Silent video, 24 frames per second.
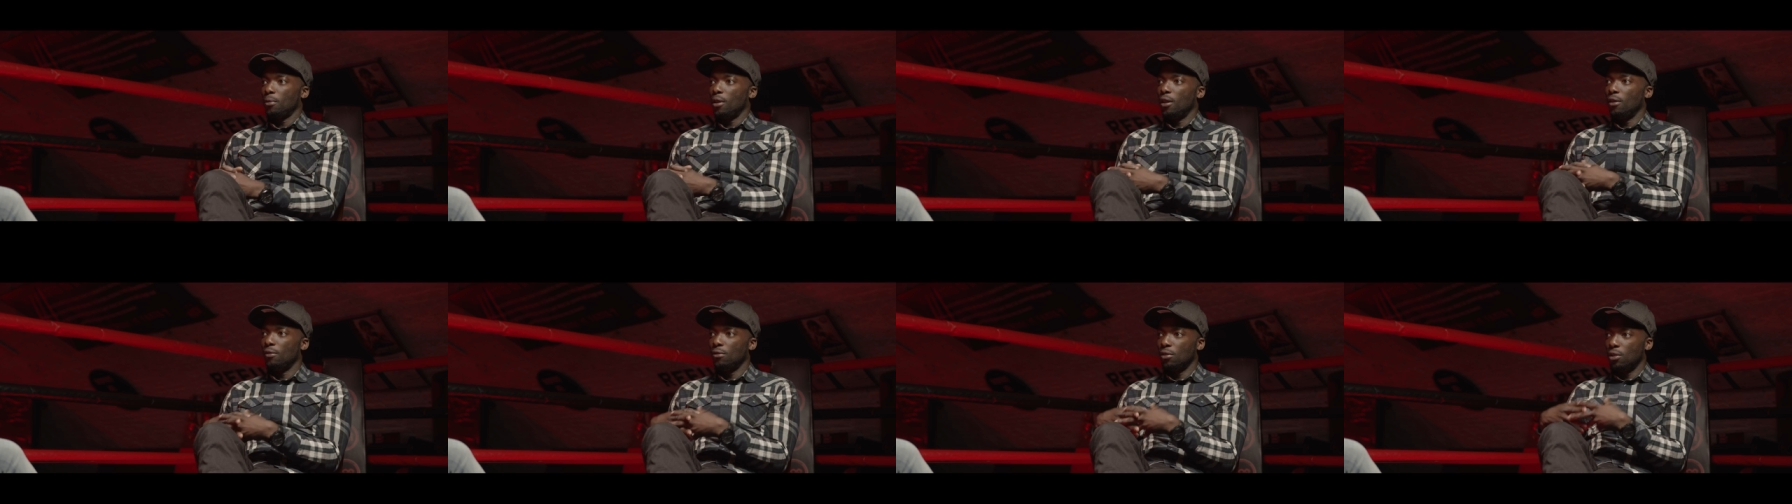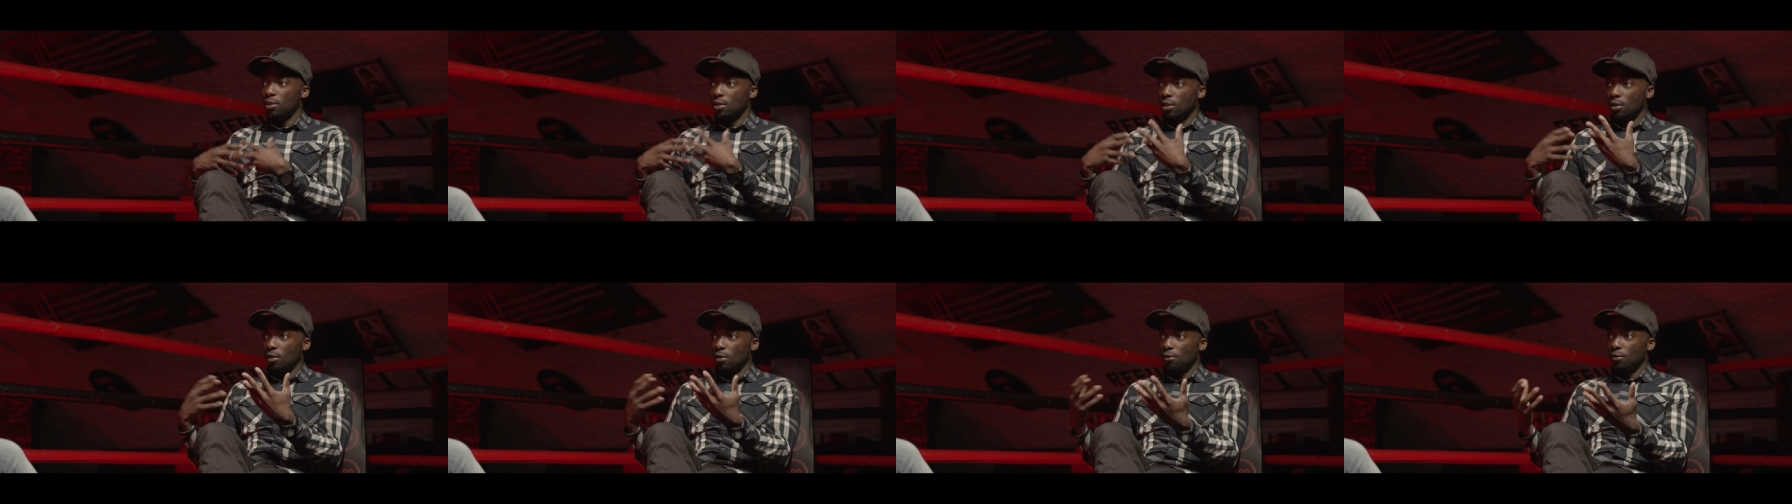Even
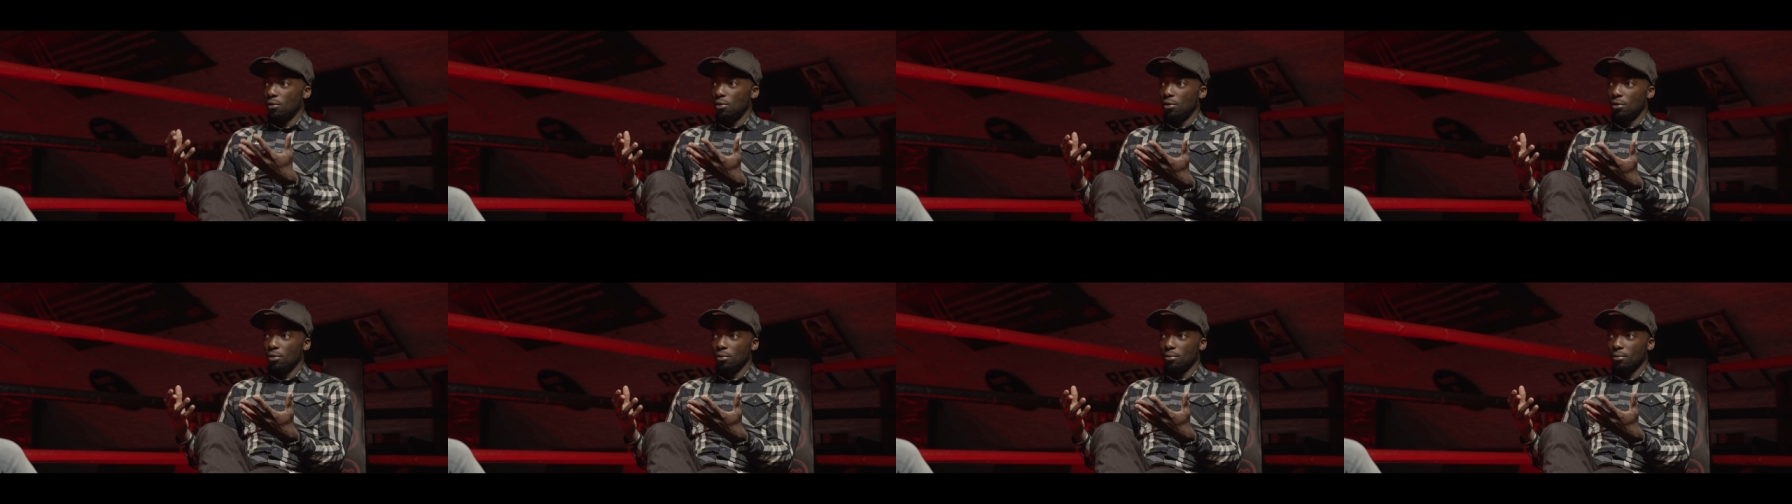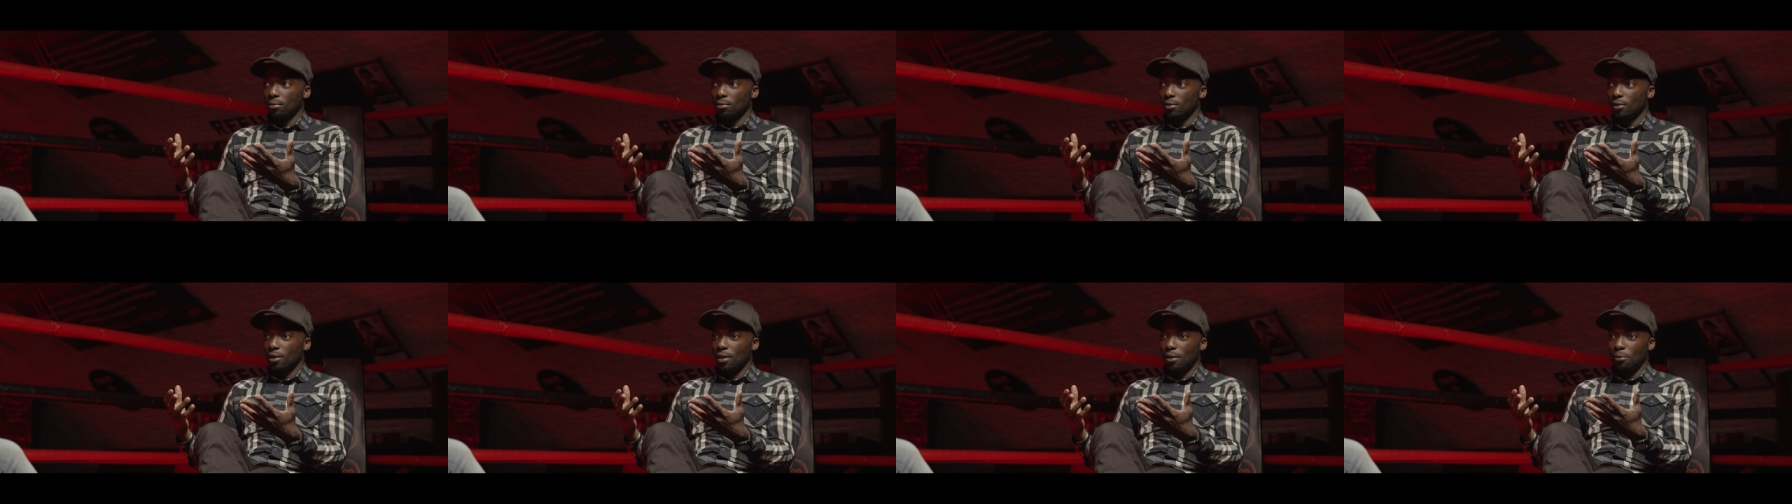this interview,
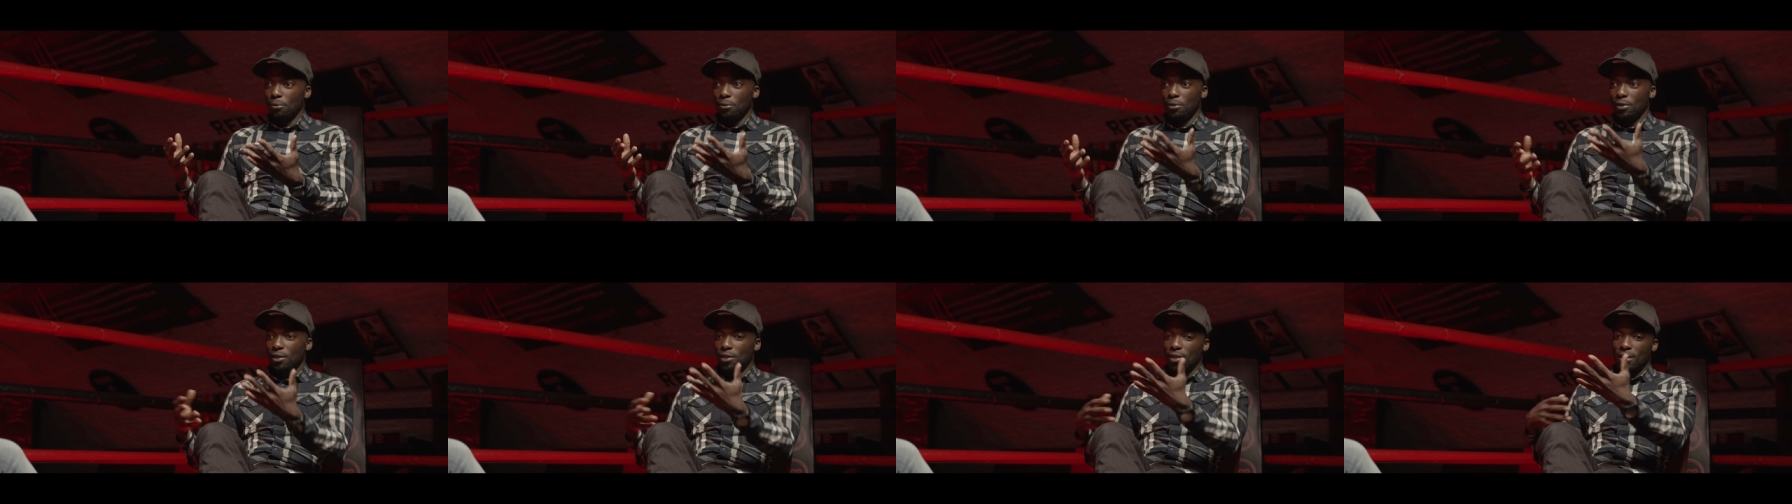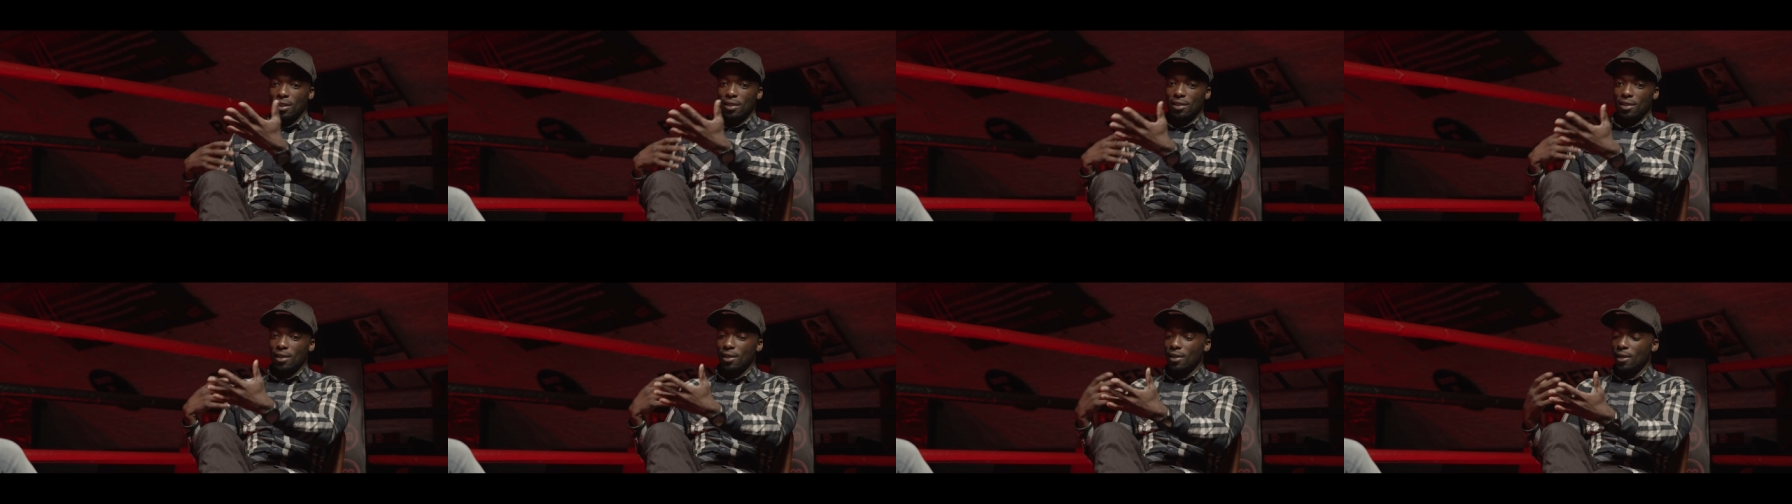we were
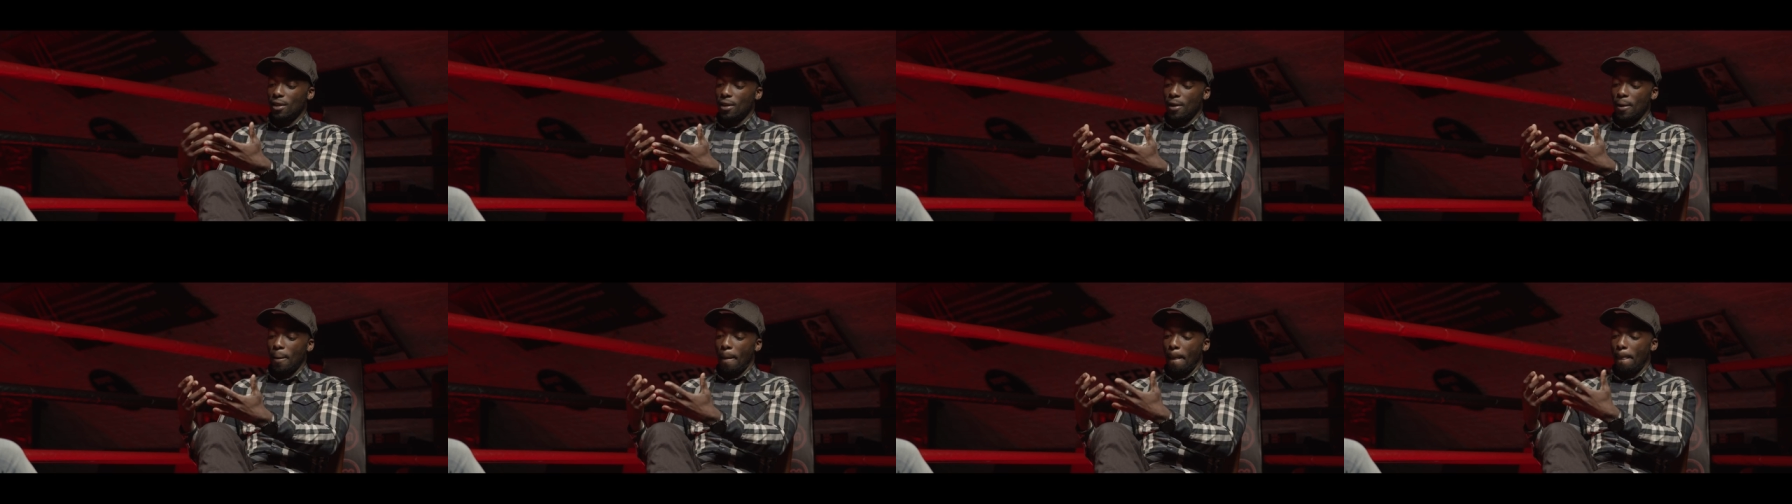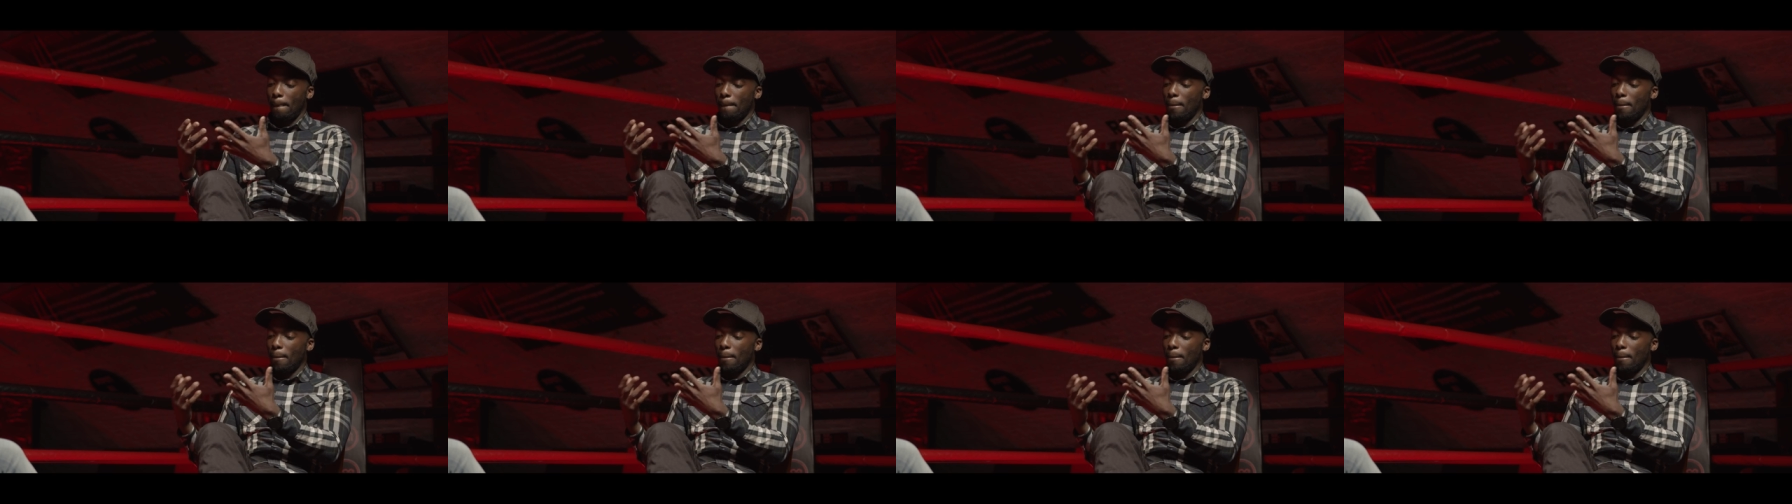just sitting there